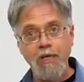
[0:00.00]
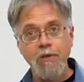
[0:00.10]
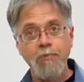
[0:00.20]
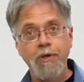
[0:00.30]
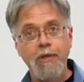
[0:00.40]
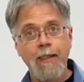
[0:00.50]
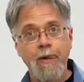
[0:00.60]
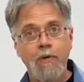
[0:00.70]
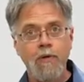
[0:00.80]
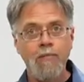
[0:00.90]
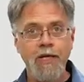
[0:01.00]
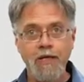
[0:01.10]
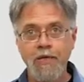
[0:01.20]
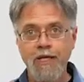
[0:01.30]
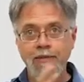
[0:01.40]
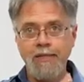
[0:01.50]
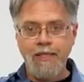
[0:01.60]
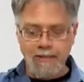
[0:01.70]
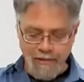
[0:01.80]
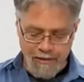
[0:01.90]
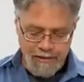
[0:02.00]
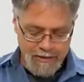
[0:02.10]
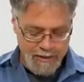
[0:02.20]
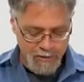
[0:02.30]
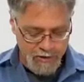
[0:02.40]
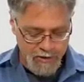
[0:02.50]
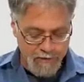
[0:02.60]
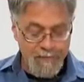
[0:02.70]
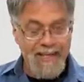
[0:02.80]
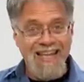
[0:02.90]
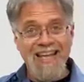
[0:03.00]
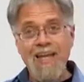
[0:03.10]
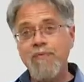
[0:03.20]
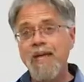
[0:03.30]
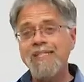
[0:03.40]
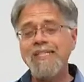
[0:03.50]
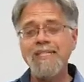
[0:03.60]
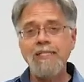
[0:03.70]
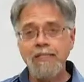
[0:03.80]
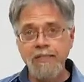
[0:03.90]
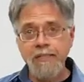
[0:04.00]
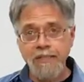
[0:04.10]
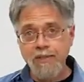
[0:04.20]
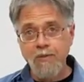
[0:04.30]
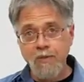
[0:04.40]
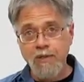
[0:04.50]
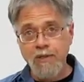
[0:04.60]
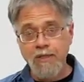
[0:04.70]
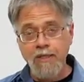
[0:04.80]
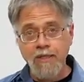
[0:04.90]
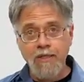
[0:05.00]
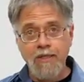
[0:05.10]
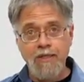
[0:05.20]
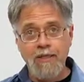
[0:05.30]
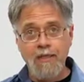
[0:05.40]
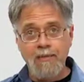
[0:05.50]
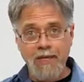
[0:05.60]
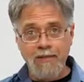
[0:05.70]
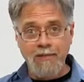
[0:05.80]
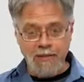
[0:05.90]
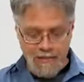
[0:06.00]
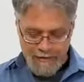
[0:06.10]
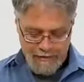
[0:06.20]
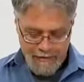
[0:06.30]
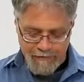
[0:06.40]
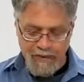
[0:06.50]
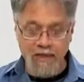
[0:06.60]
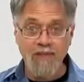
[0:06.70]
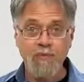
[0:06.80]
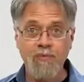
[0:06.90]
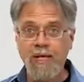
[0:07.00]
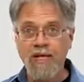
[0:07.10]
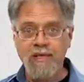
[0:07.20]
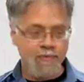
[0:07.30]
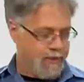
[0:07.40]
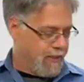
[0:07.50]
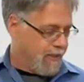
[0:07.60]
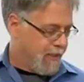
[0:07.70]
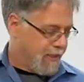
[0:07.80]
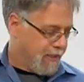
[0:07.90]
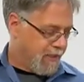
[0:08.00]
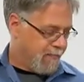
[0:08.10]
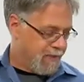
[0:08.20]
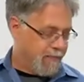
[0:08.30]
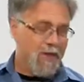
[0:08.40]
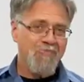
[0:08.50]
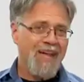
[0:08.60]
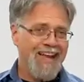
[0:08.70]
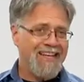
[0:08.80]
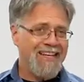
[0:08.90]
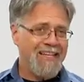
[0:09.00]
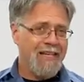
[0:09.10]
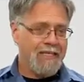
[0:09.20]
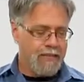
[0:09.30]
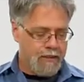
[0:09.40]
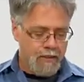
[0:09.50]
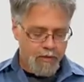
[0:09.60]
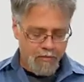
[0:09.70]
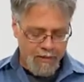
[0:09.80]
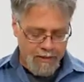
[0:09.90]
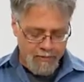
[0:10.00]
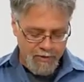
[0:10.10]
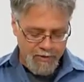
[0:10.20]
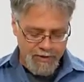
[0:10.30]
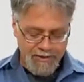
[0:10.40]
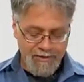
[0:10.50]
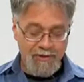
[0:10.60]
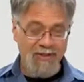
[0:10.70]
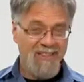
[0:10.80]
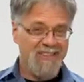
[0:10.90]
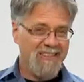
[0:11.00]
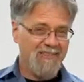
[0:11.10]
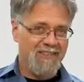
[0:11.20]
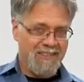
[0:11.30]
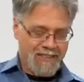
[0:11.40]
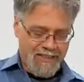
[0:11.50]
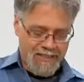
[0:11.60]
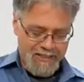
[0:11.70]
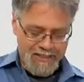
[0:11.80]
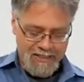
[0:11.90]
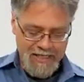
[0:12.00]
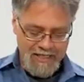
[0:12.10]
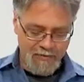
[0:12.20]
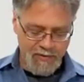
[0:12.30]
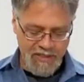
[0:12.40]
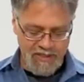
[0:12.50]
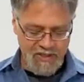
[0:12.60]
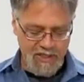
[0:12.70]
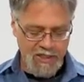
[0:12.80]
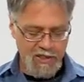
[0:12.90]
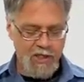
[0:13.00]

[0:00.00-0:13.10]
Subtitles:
loop or by going outside and taking a test picture. If that still doesn't work, then I'm at kind of DEFCON 5, and I'm not panicking yet, but I'm going to the really kind of distasteful next stage.